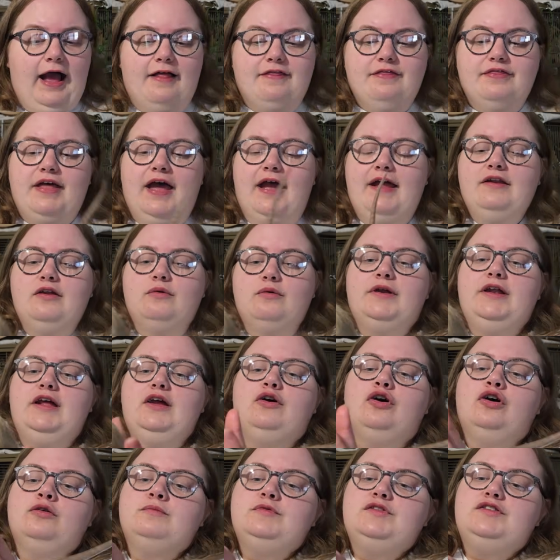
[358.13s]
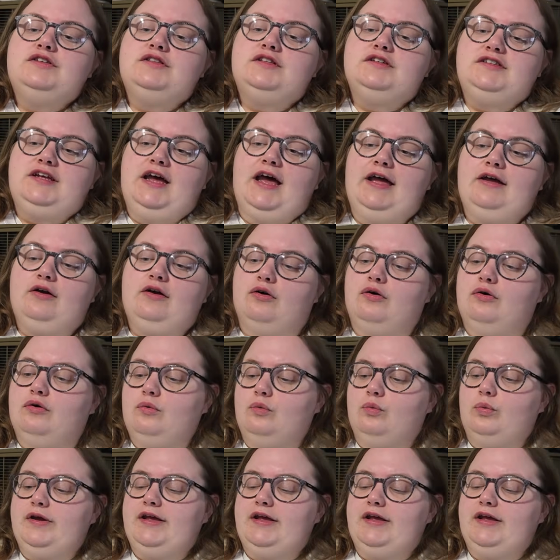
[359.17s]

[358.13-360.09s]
And then when it comes to the tail,